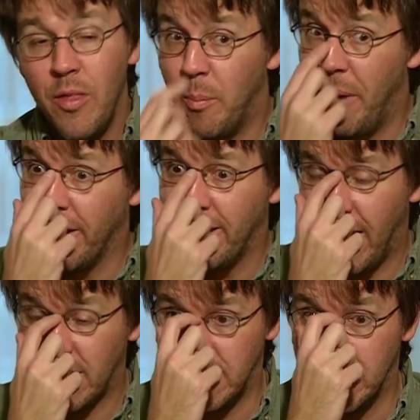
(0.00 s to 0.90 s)
The
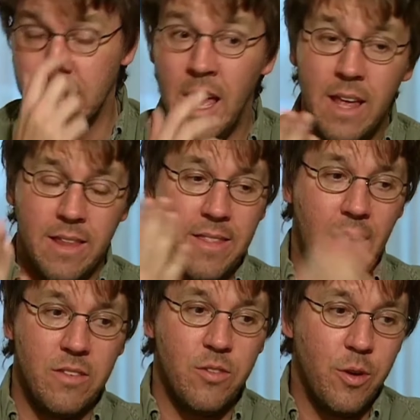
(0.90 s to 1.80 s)
paradox is
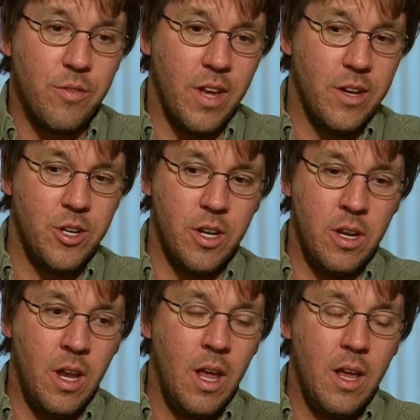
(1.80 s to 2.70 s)
that sort of tension
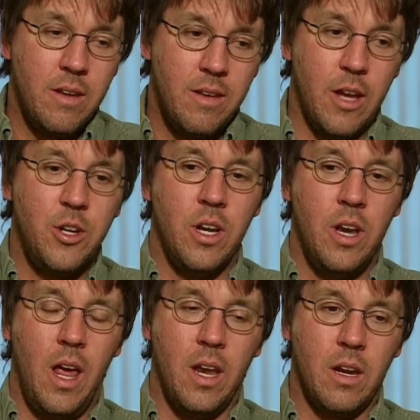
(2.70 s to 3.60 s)

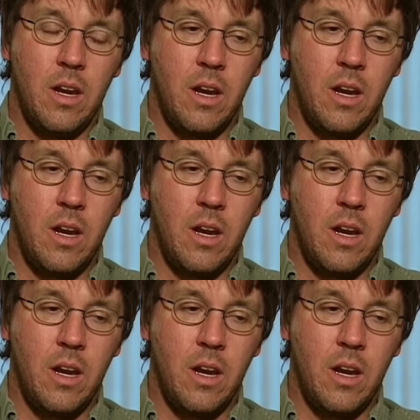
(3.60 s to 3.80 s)
and